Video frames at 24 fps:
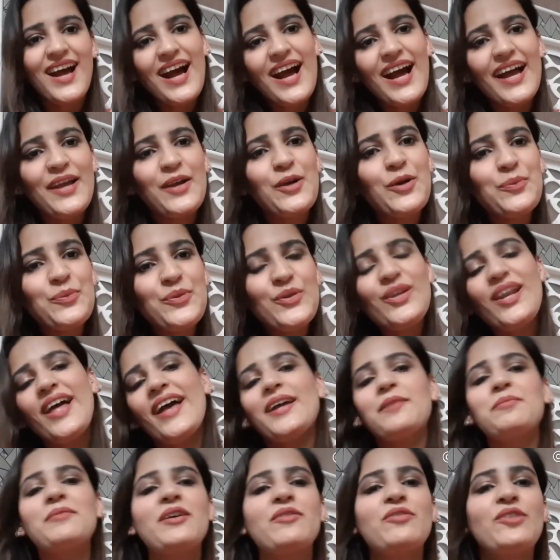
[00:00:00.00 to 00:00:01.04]
I hope you
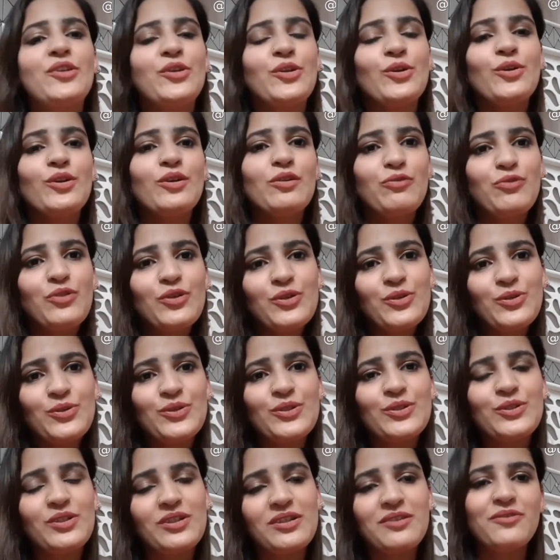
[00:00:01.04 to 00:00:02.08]
like my video. If you
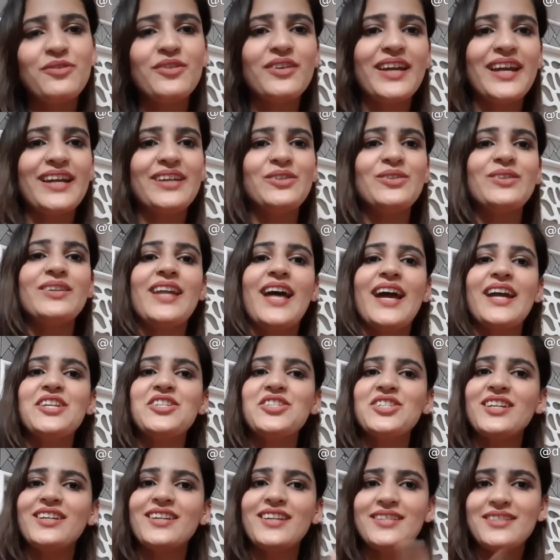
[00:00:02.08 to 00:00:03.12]
do, don't forget to like,
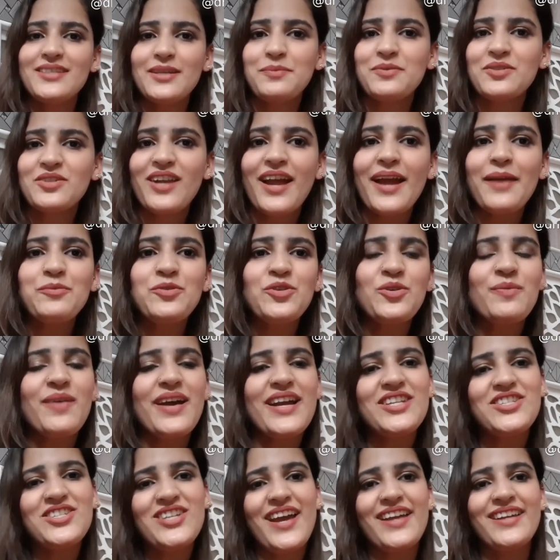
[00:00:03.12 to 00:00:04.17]
share and subscribe to
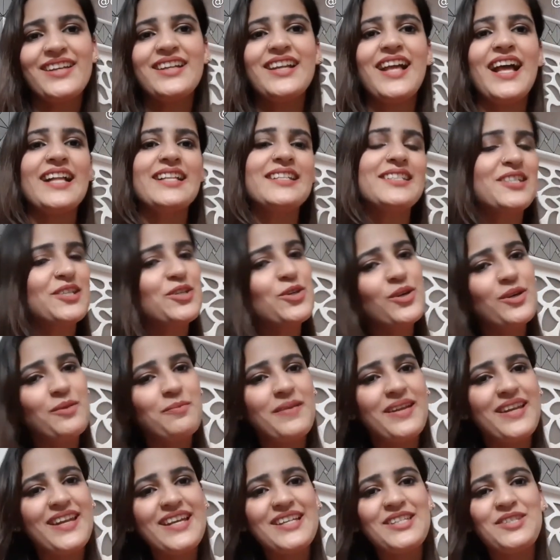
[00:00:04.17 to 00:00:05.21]
my channel. I'll see you in
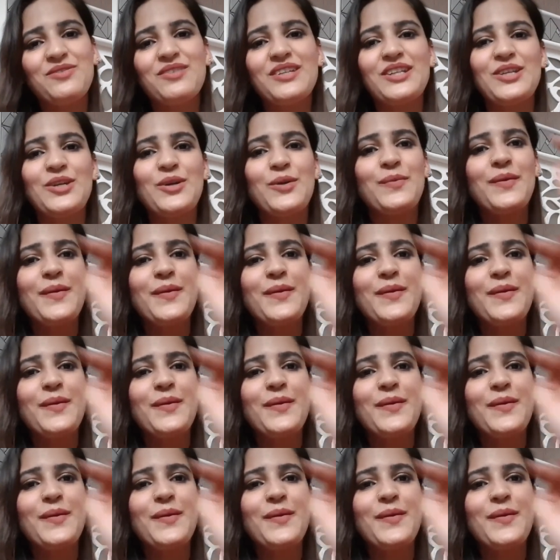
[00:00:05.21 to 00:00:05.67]
my next video.